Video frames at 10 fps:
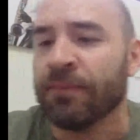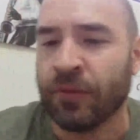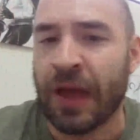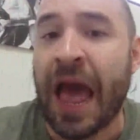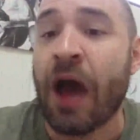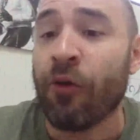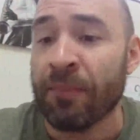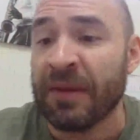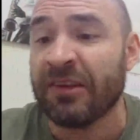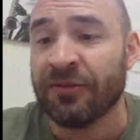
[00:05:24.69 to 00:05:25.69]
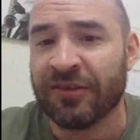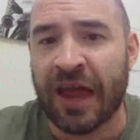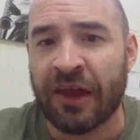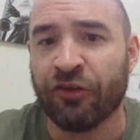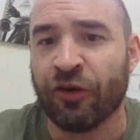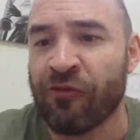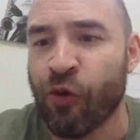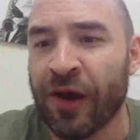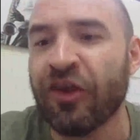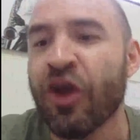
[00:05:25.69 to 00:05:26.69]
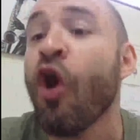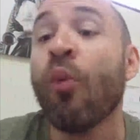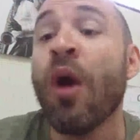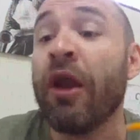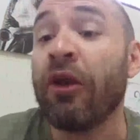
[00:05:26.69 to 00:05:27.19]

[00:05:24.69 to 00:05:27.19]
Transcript: how I'm meeting the standards or otherwise.